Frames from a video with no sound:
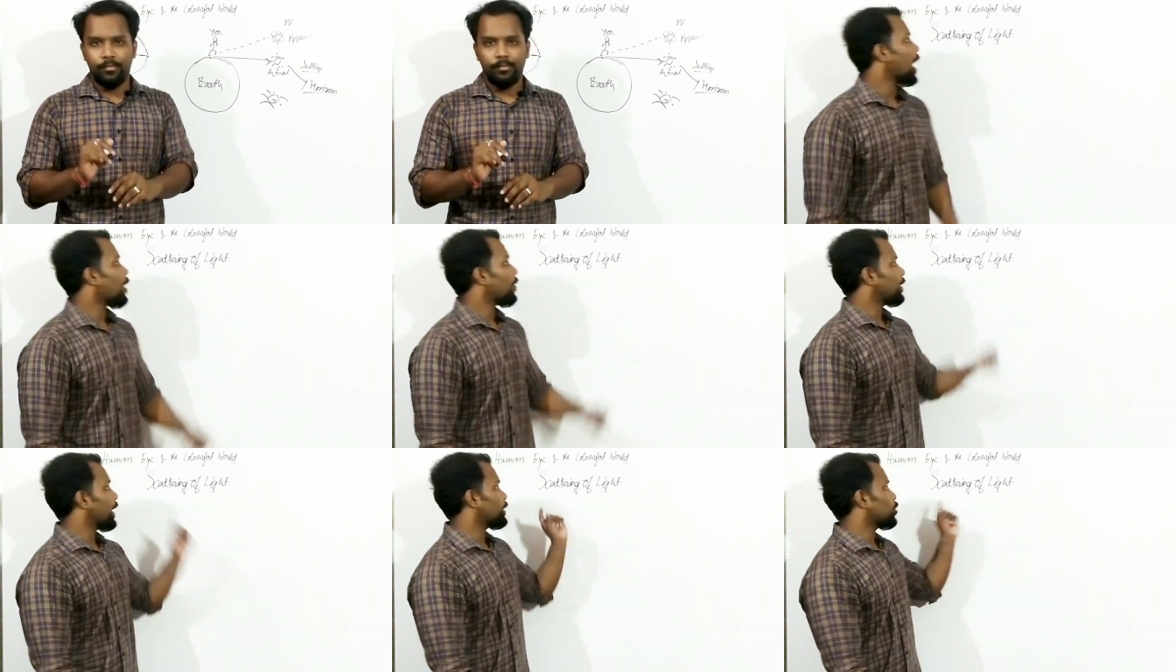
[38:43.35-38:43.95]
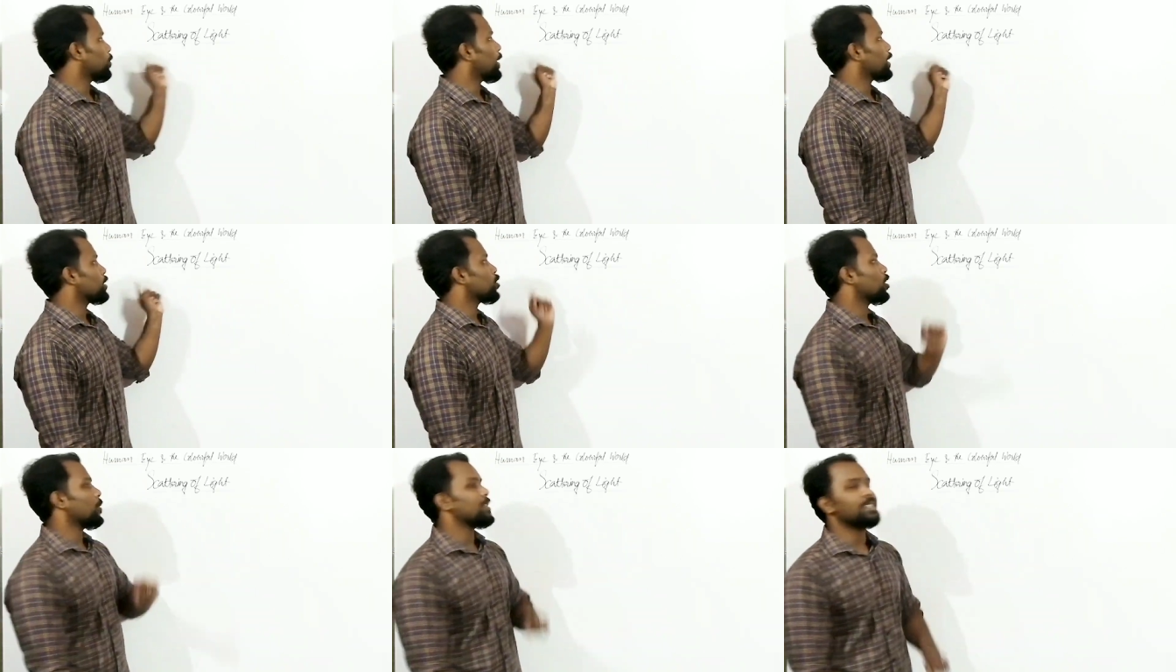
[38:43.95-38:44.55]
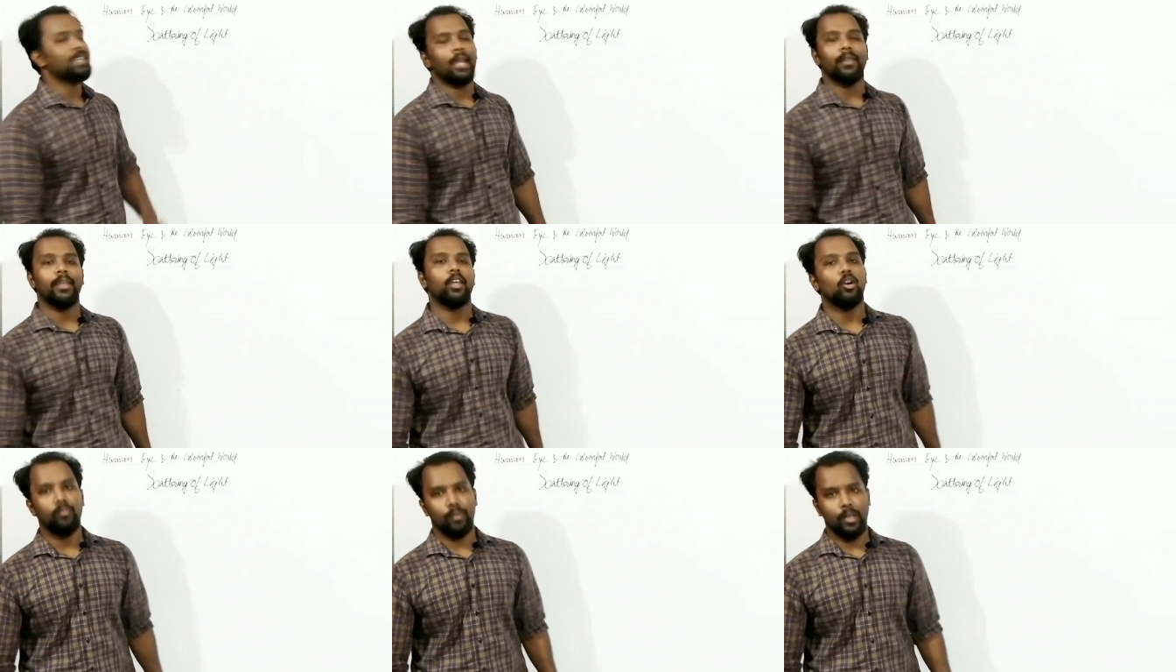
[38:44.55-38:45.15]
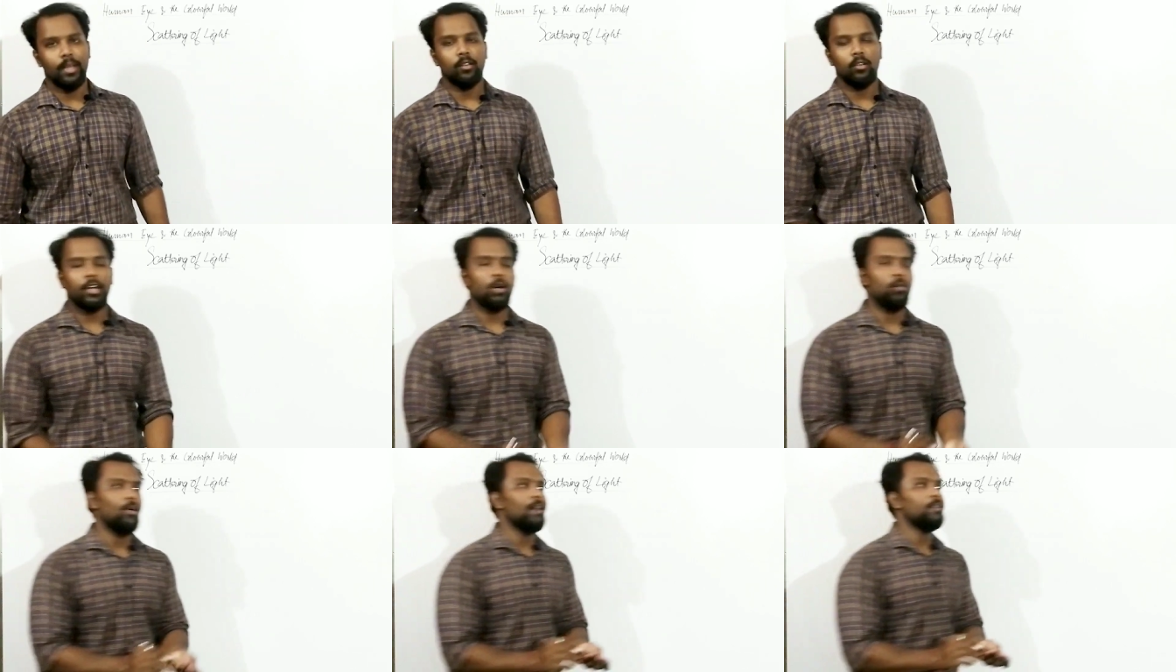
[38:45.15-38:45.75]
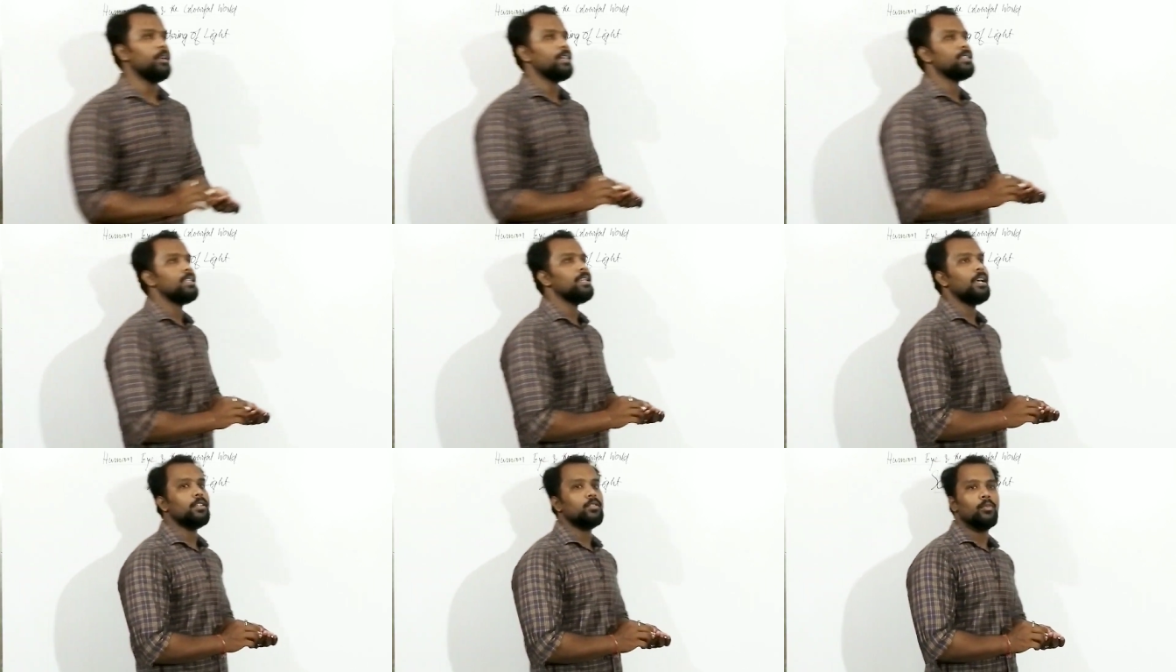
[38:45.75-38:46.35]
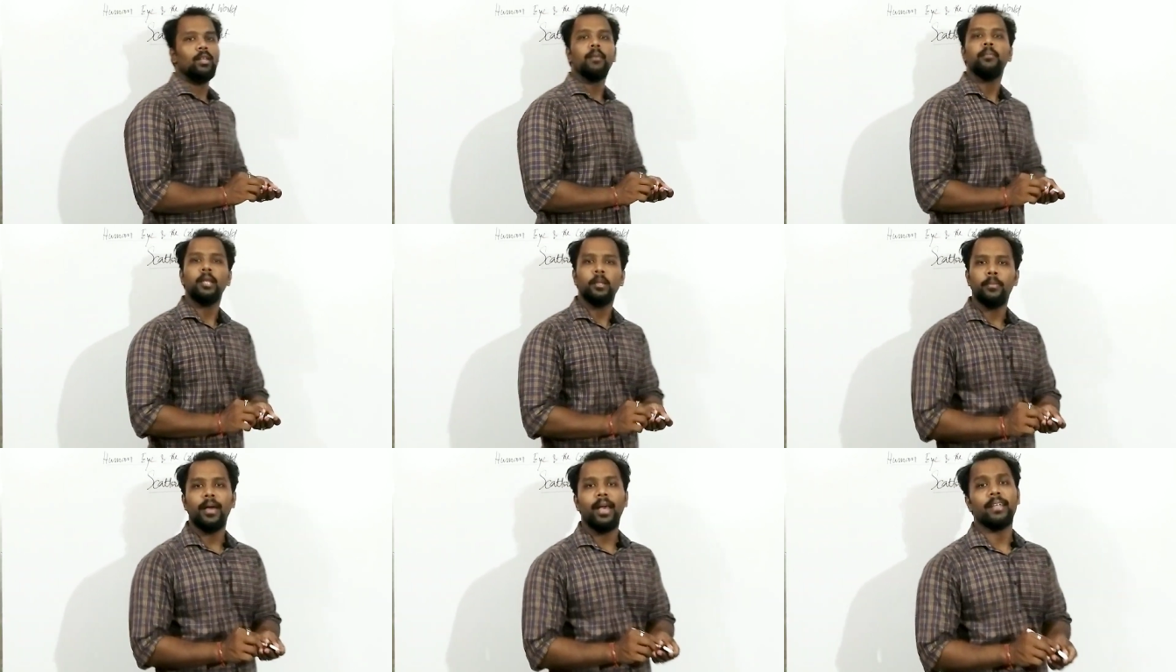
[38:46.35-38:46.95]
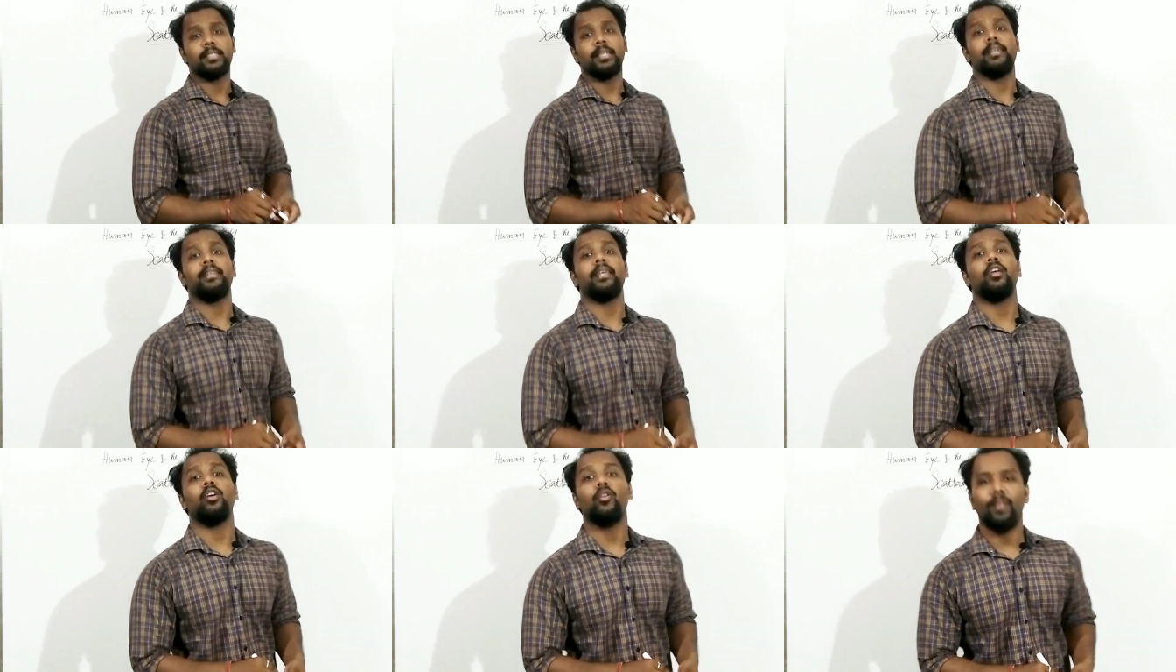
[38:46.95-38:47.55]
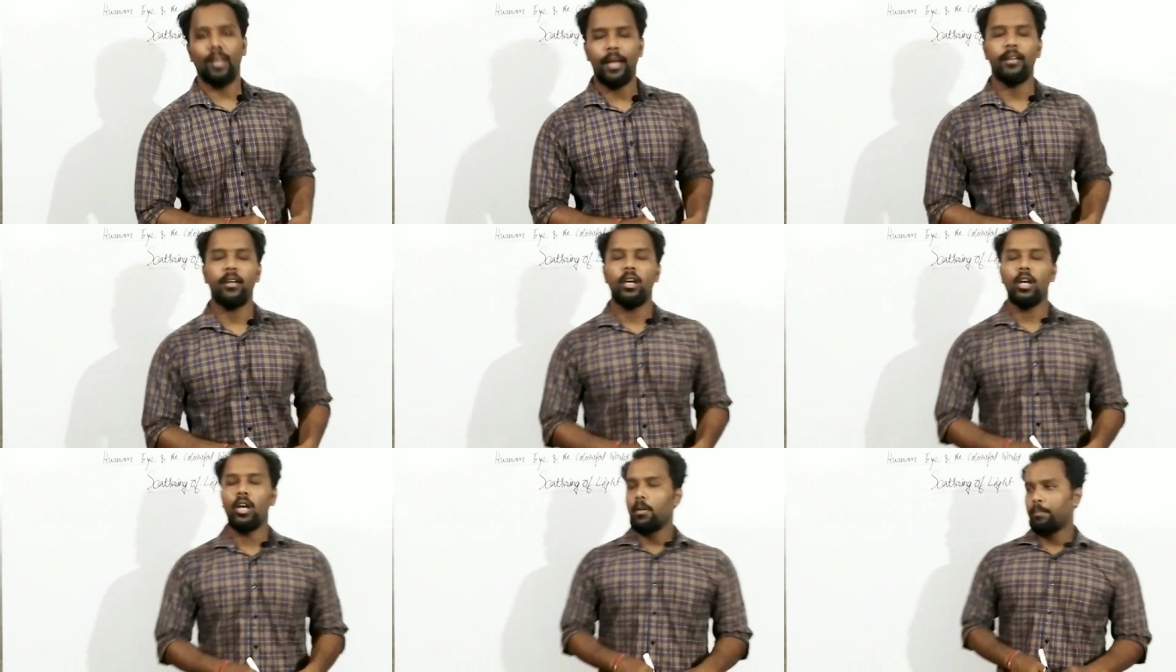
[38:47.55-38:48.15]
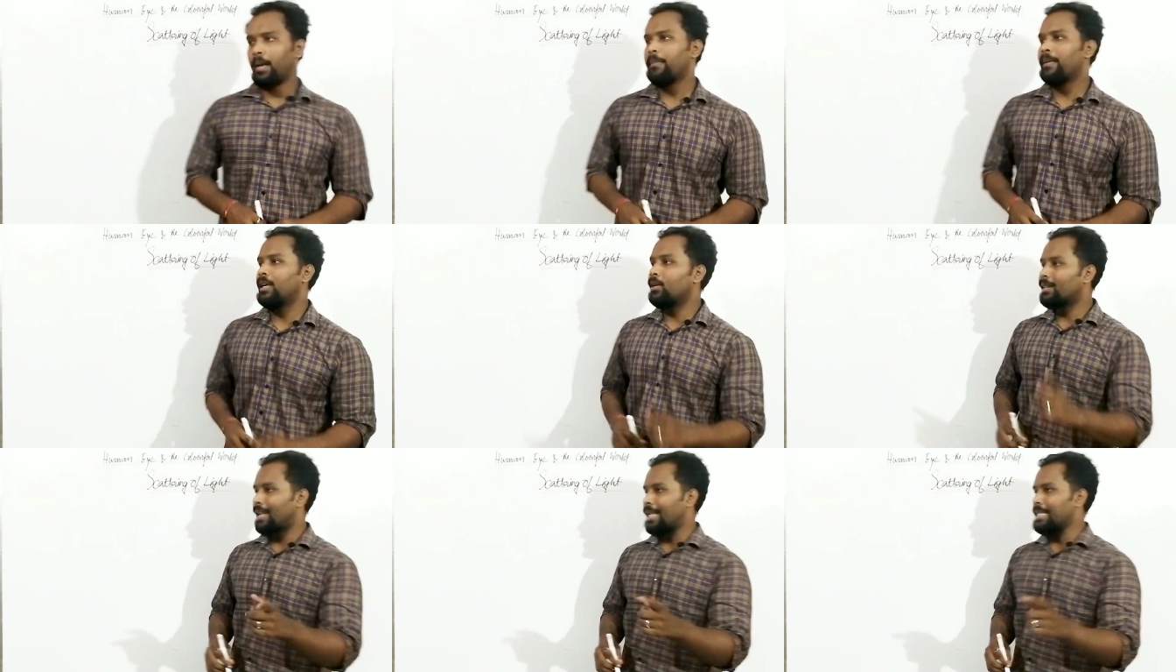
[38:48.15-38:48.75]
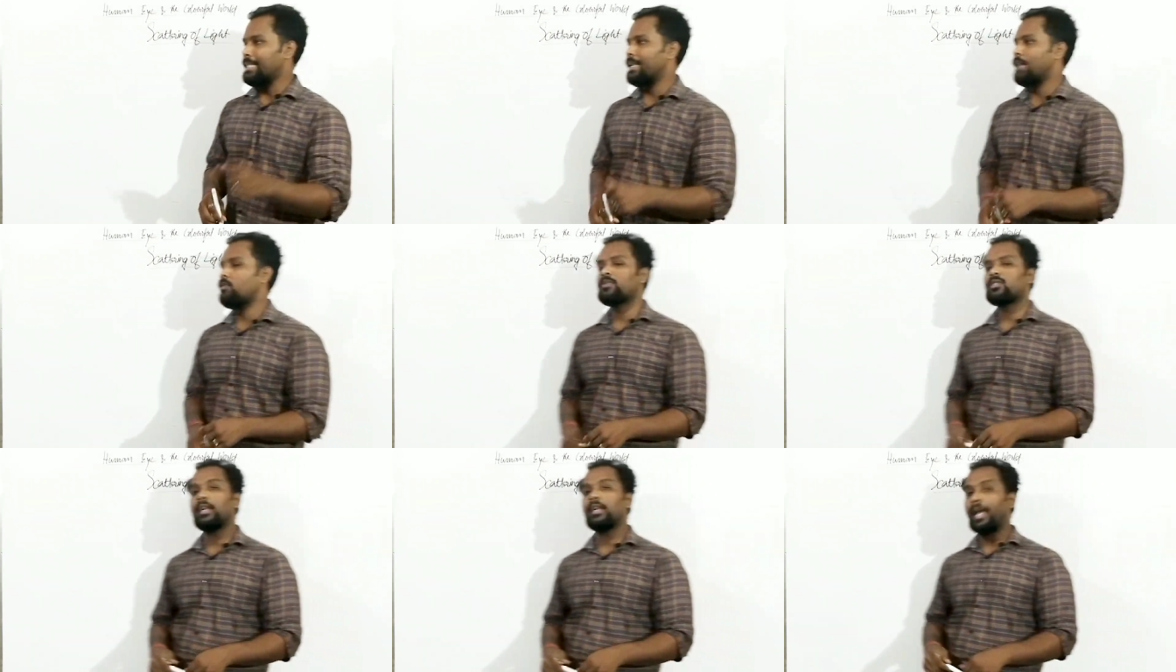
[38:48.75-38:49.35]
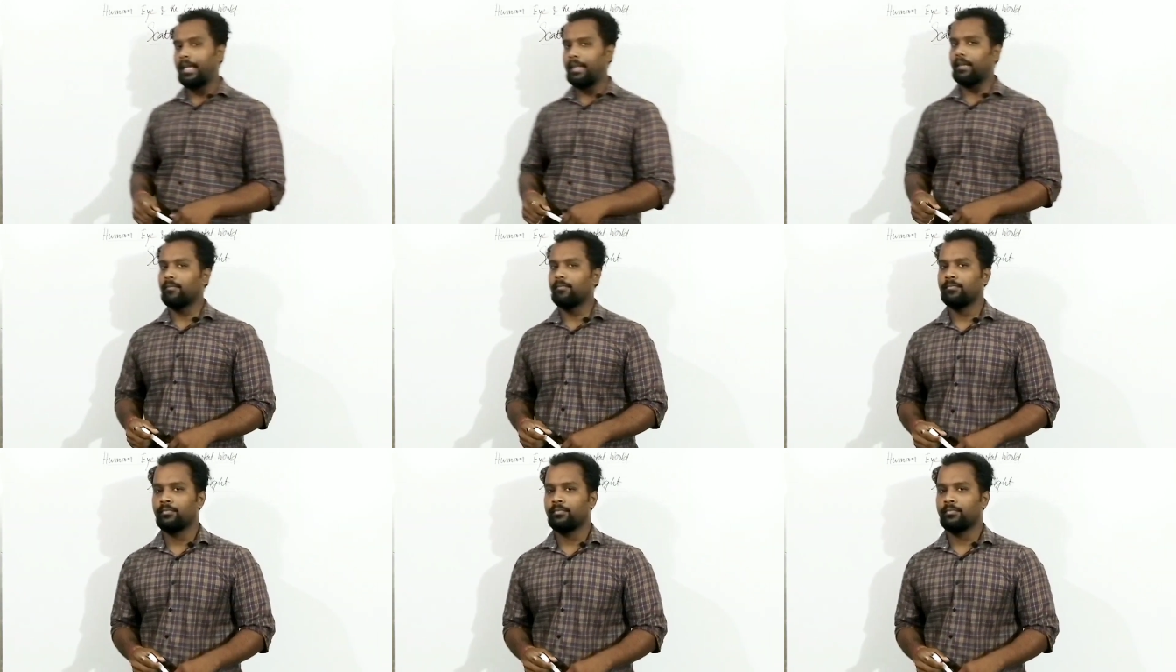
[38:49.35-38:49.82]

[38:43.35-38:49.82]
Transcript: Our next topic is going to be scattering of light. Okay, what actually mean by scattering of light? Maybe in class 9 you will get it.